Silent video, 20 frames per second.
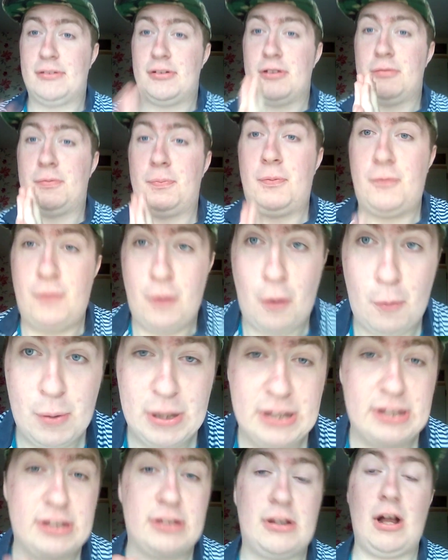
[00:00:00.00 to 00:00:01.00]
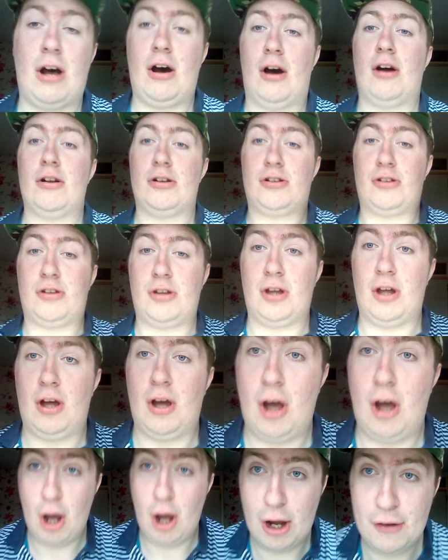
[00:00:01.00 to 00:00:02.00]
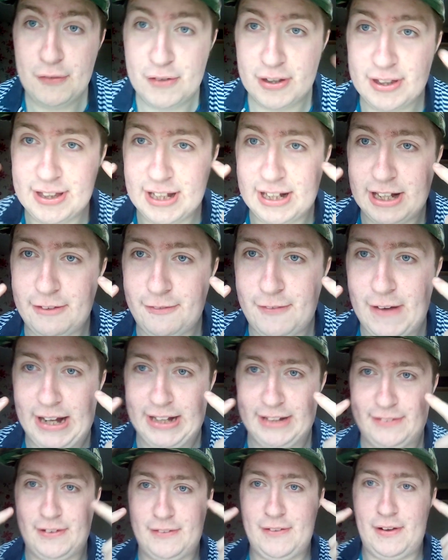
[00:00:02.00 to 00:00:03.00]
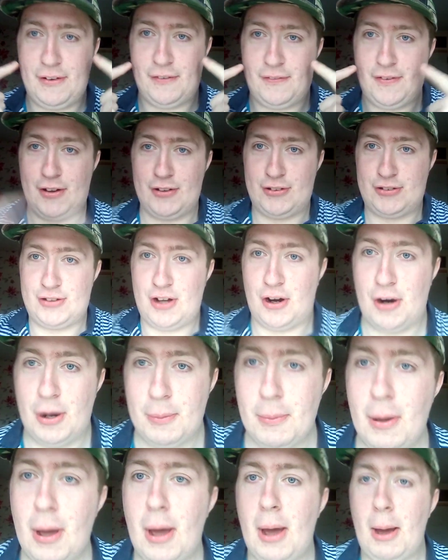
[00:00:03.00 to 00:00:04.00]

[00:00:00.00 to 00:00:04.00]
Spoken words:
Just before we start, if you see this face for the very first time,